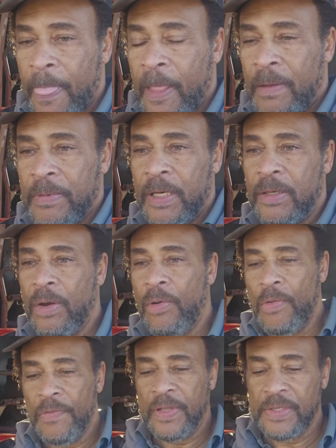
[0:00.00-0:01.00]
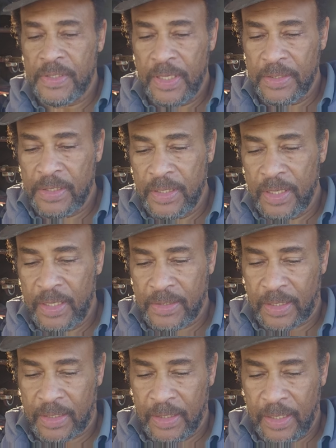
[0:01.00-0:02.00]
I'm going to go over these things again as I
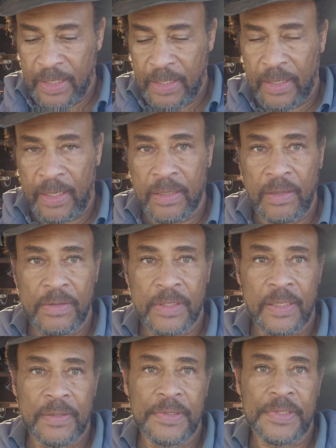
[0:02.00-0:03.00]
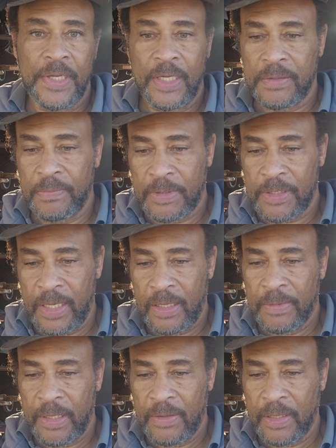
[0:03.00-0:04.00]
in, uh, close out this section,
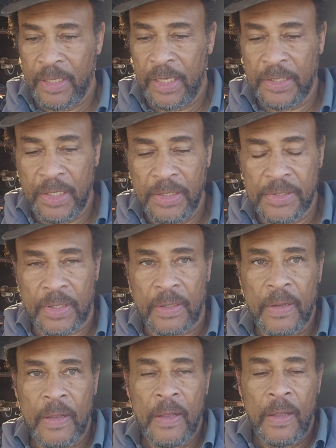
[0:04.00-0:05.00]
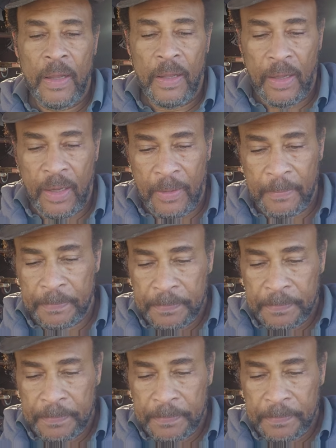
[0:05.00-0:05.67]
segment of the Gig Geezer. Um,